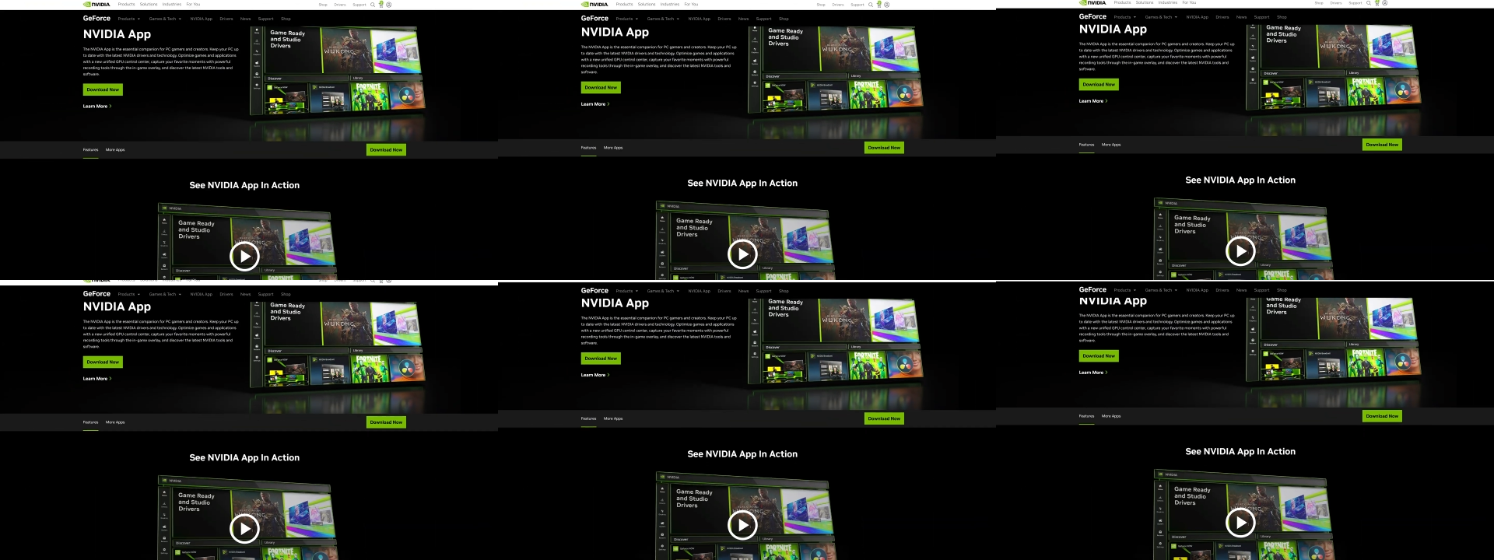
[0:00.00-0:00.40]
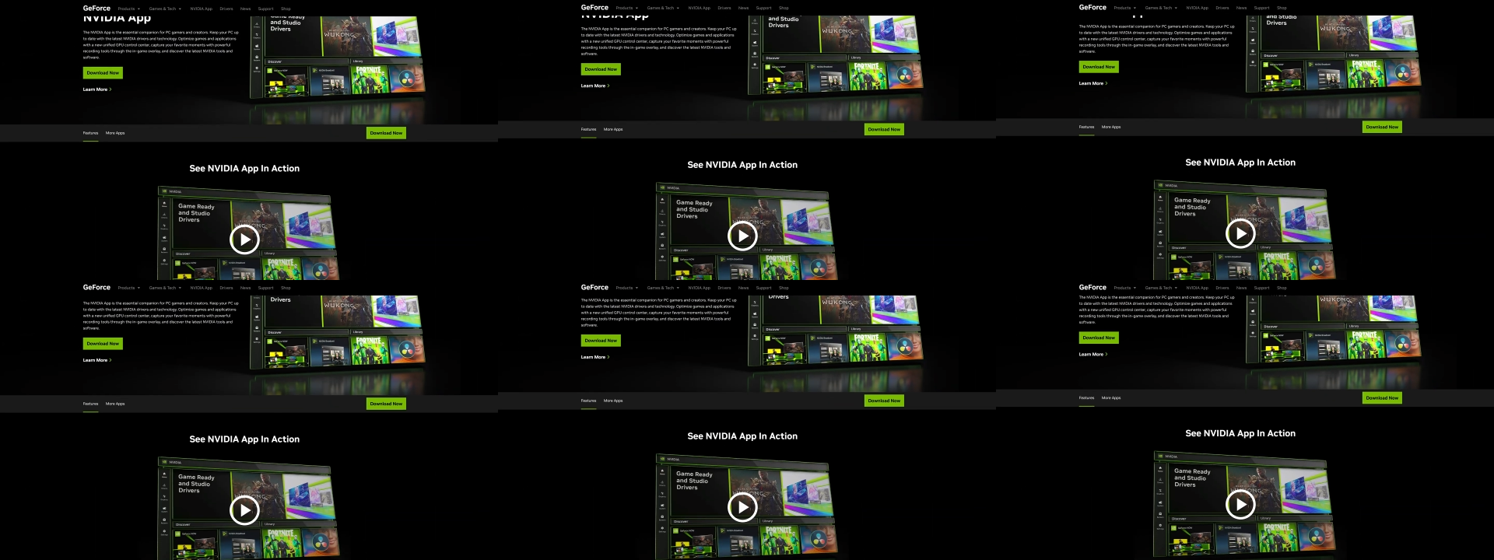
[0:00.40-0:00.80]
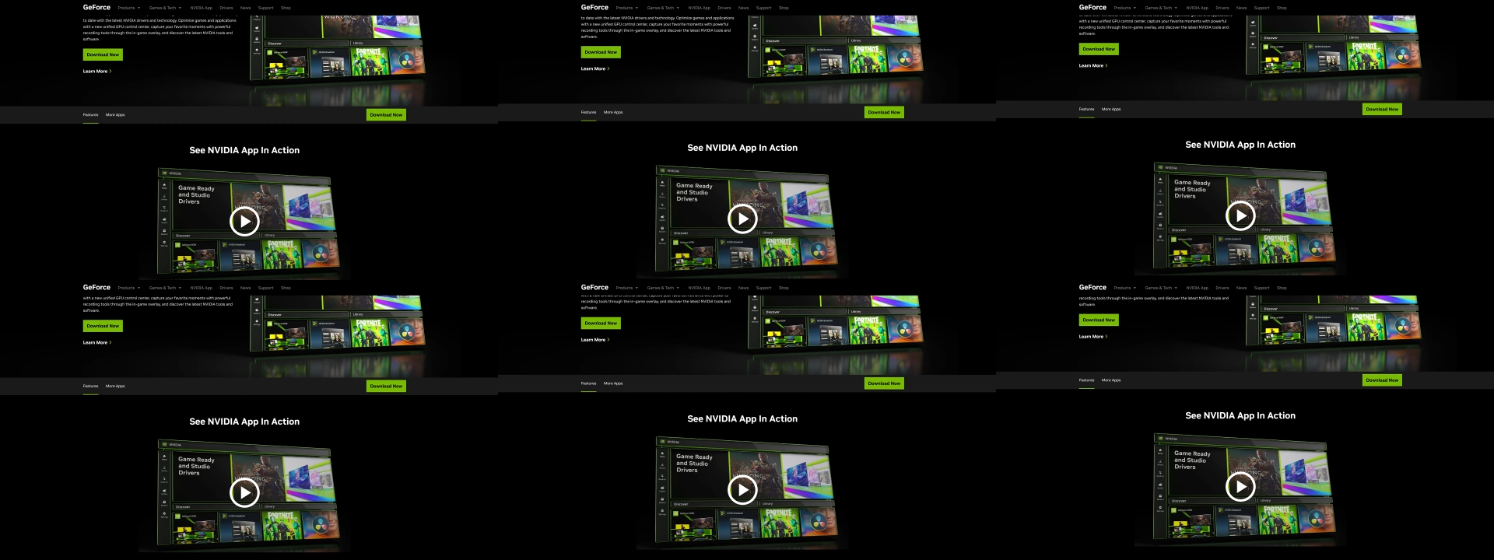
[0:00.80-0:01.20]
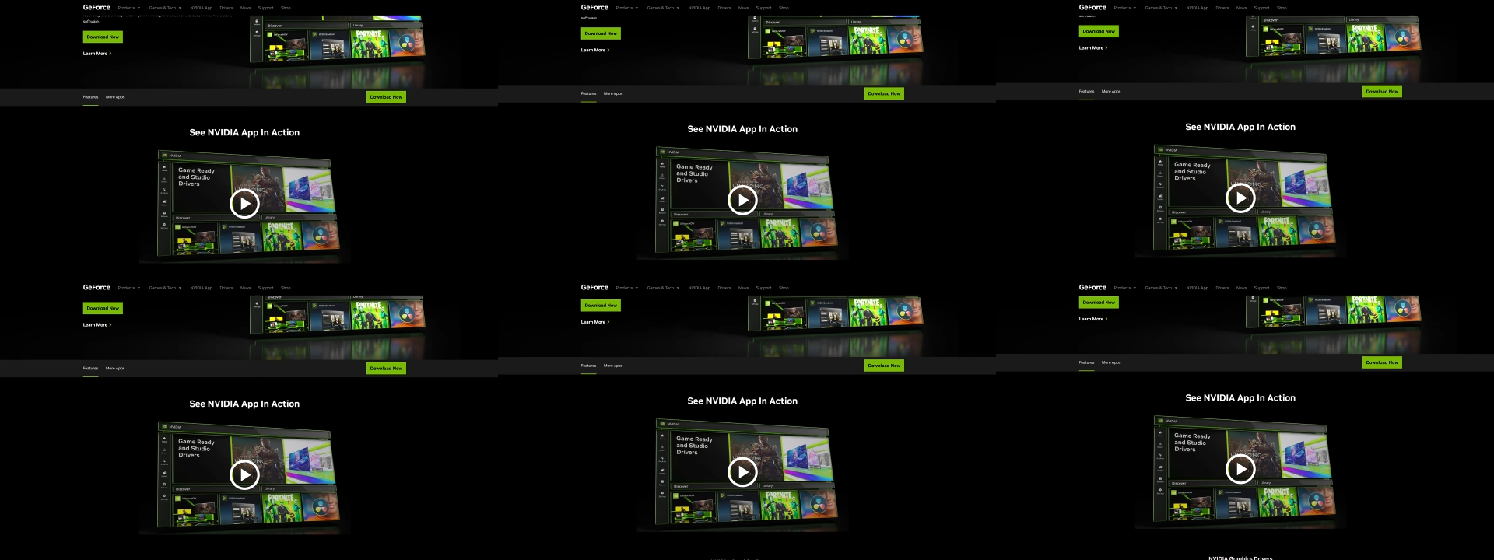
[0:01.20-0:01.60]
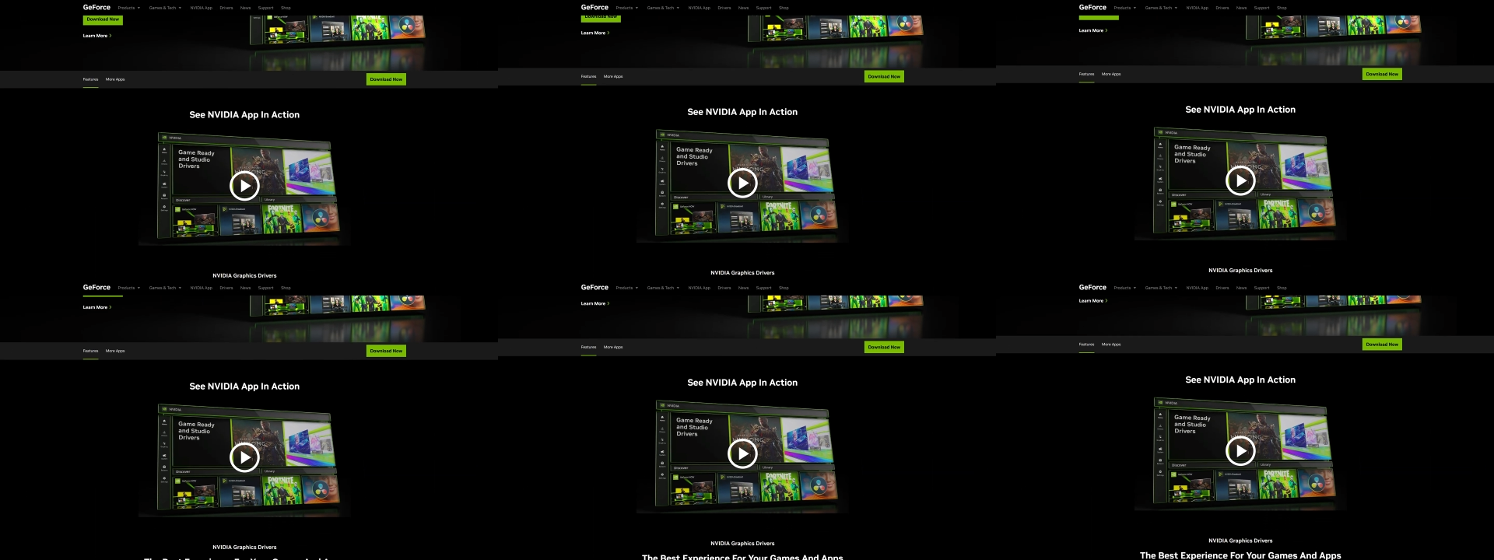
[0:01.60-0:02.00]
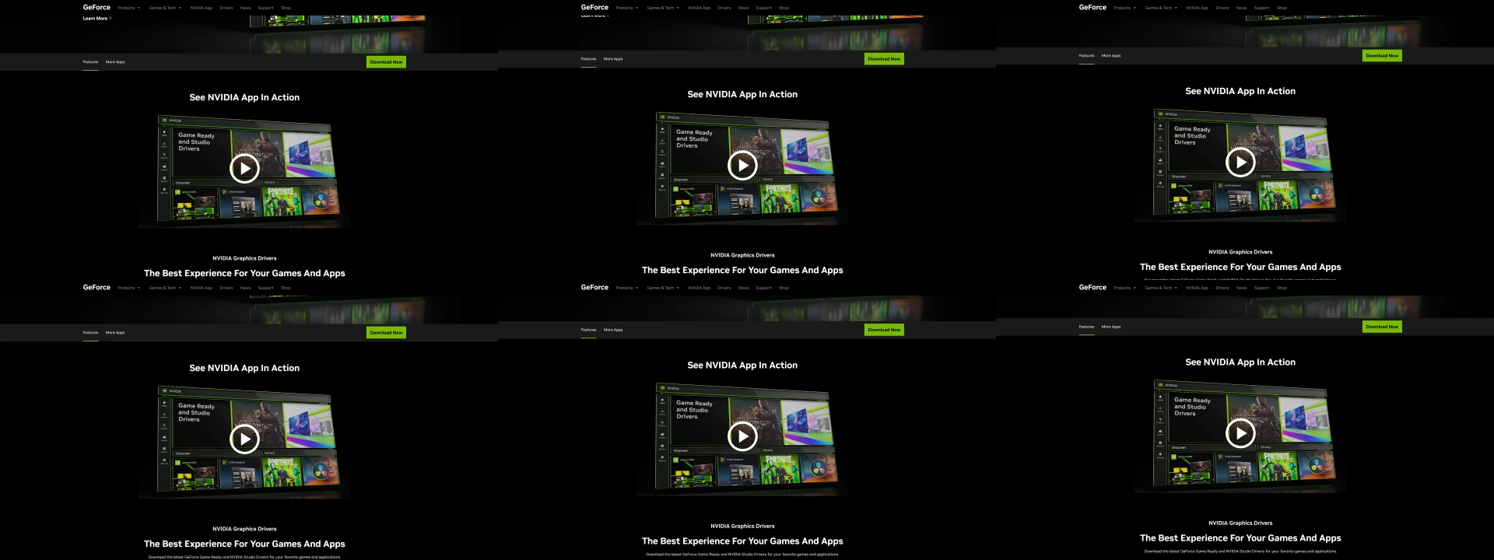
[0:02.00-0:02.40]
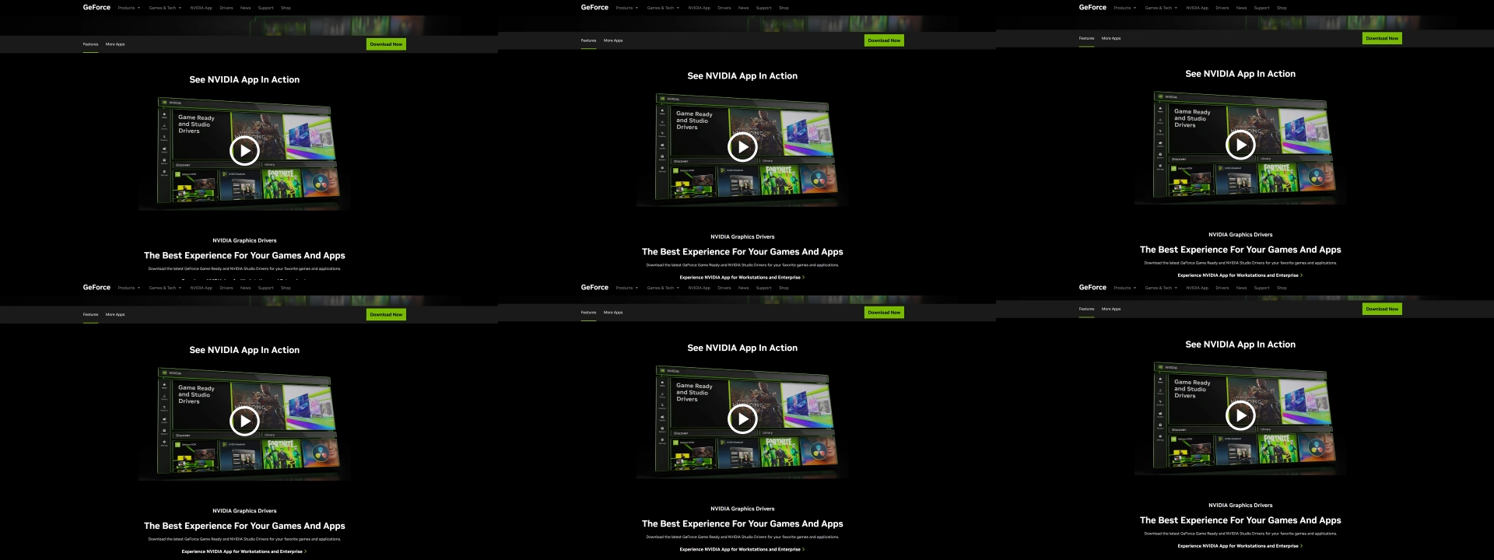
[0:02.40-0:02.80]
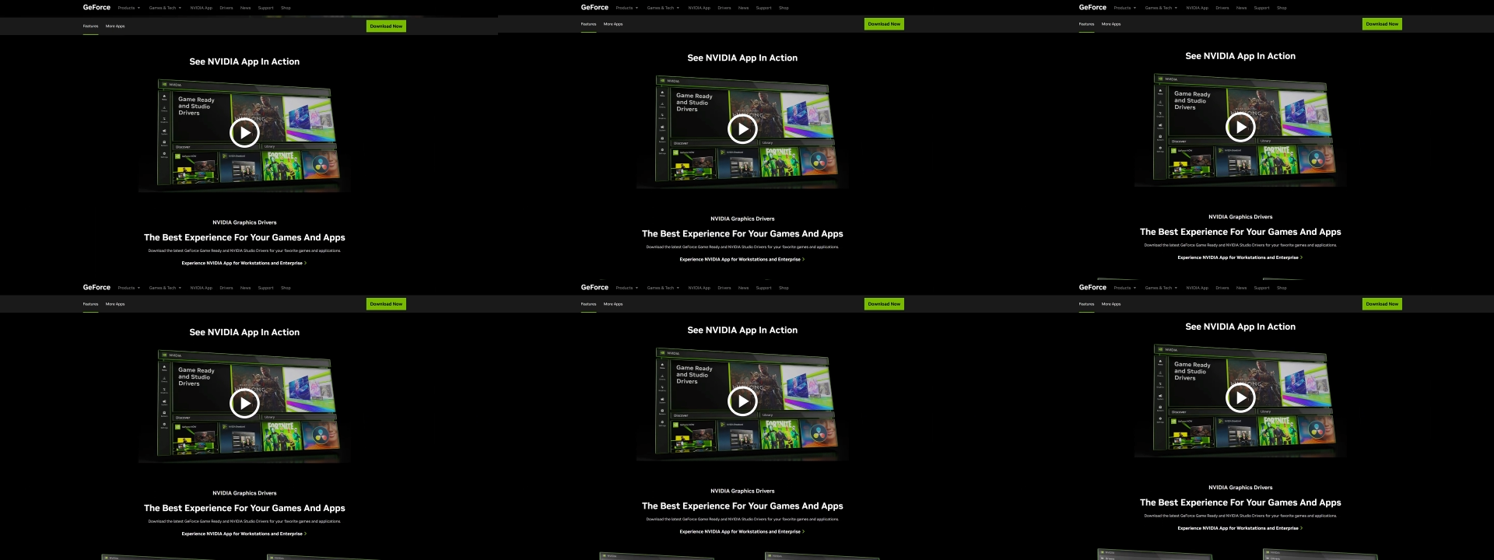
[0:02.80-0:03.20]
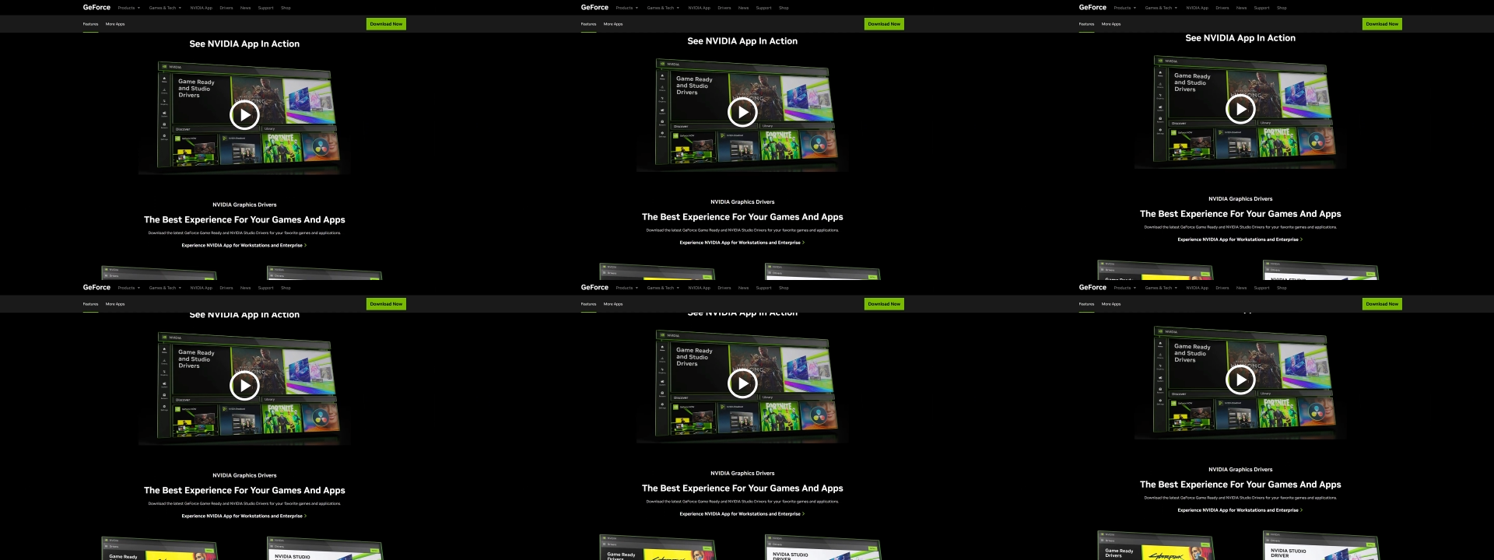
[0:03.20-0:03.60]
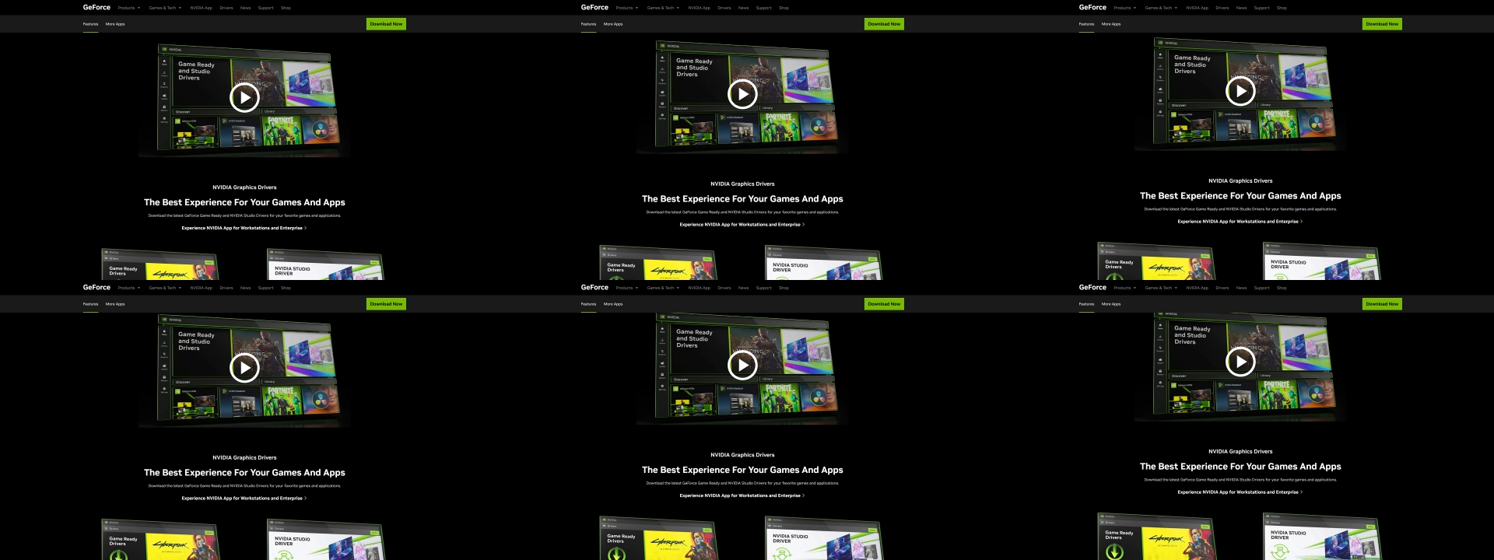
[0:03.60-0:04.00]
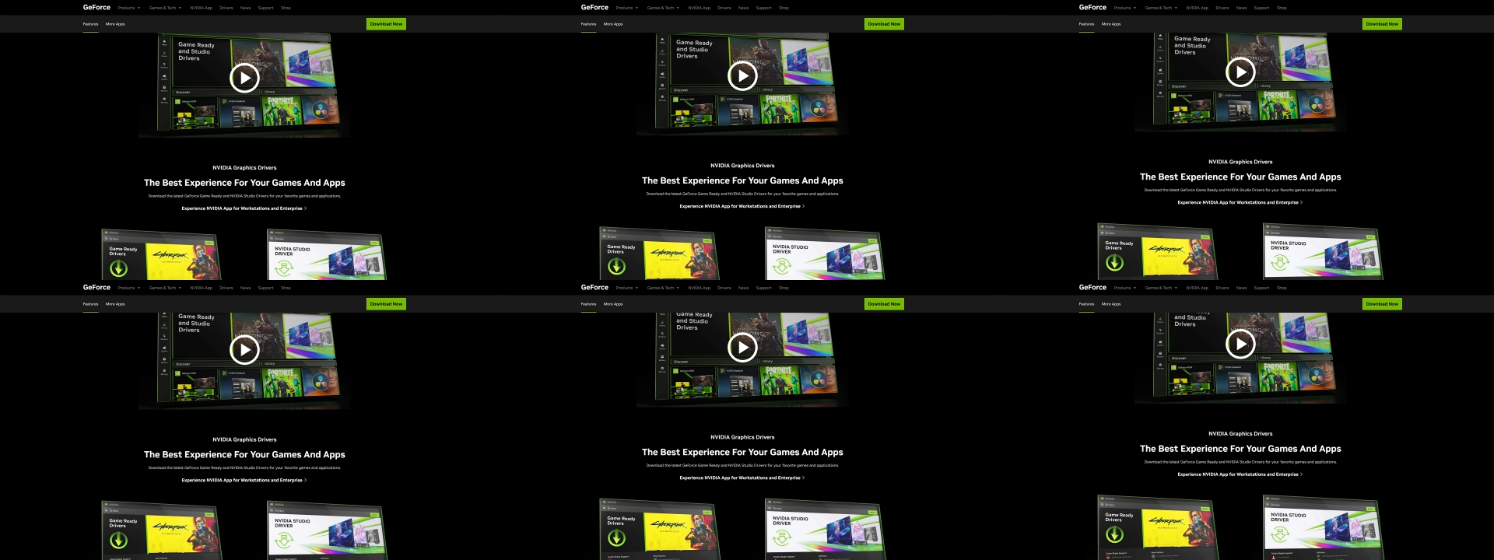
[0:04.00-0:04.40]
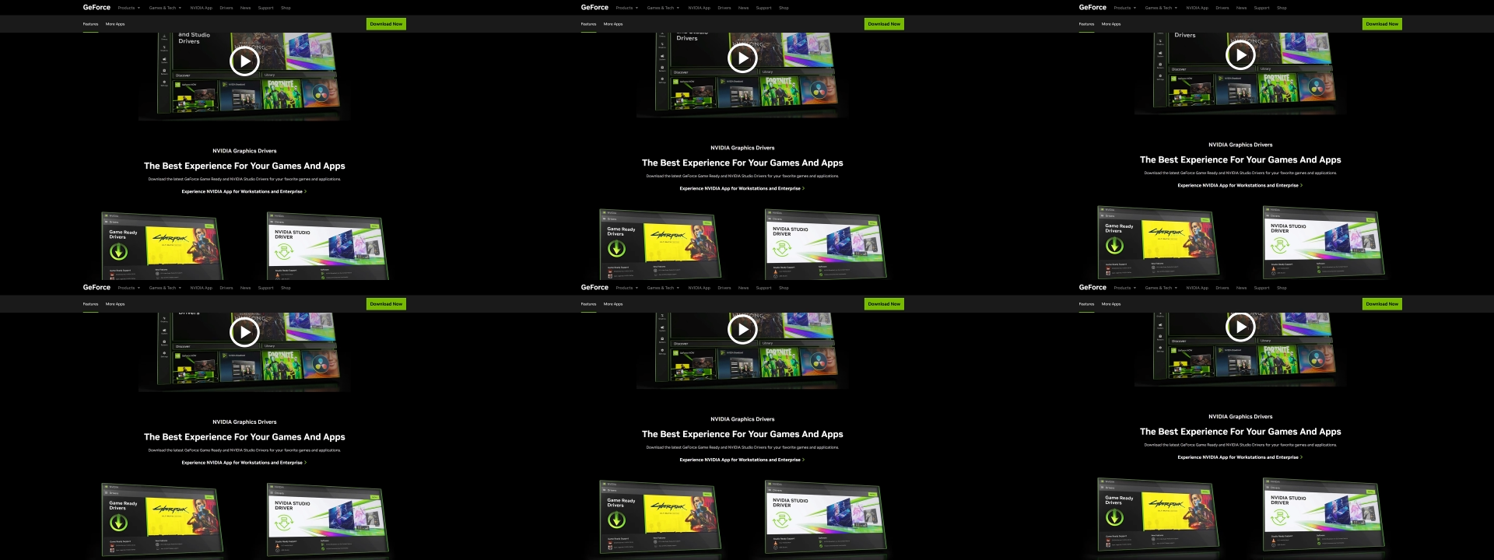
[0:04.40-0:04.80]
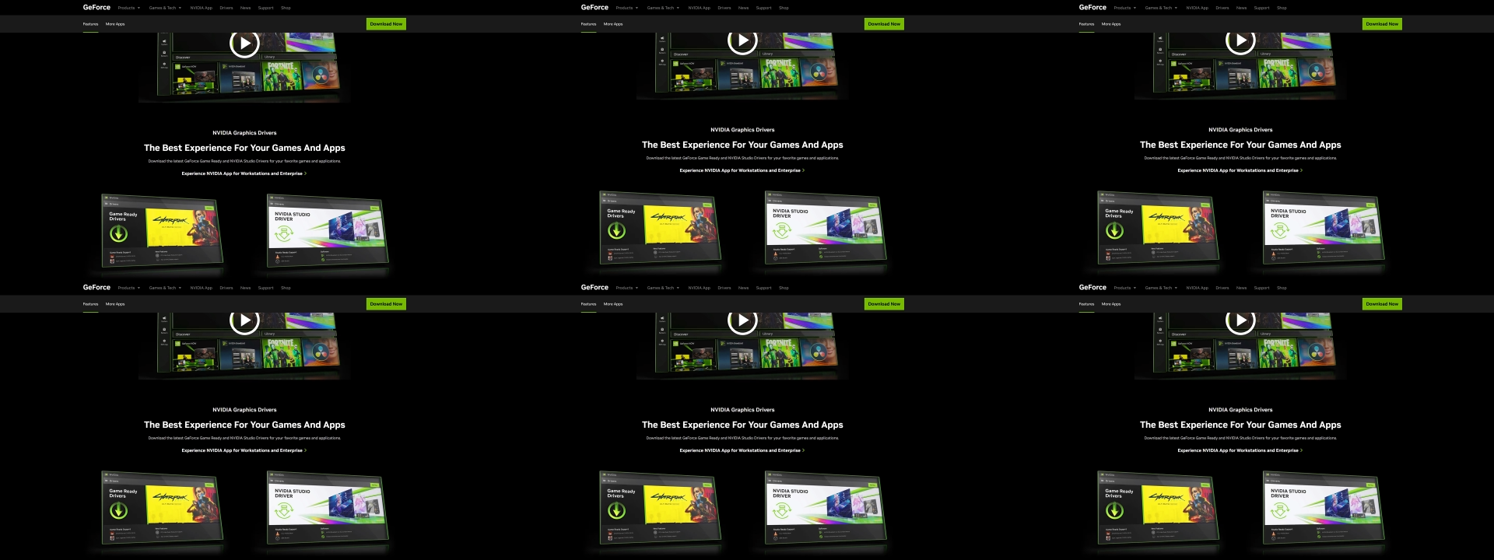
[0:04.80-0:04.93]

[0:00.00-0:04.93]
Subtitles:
[unreadable: no face in view]